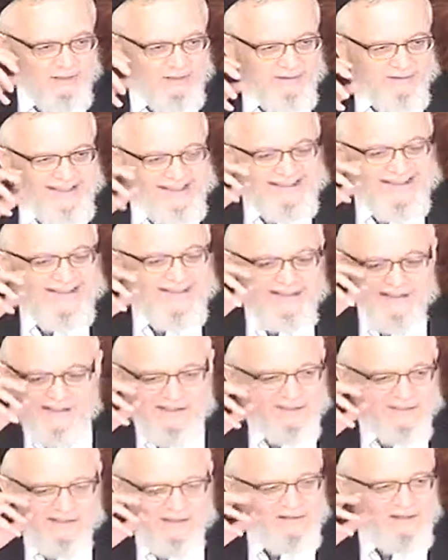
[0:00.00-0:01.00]
This is
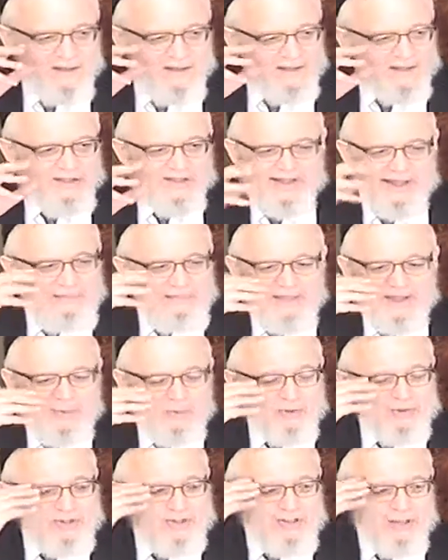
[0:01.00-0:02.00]
something
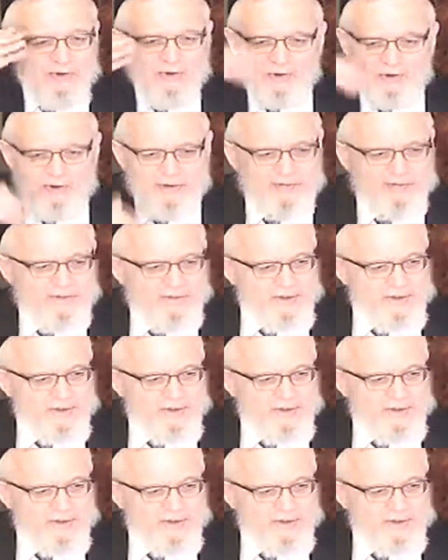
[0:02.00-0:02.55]
which is unheard of.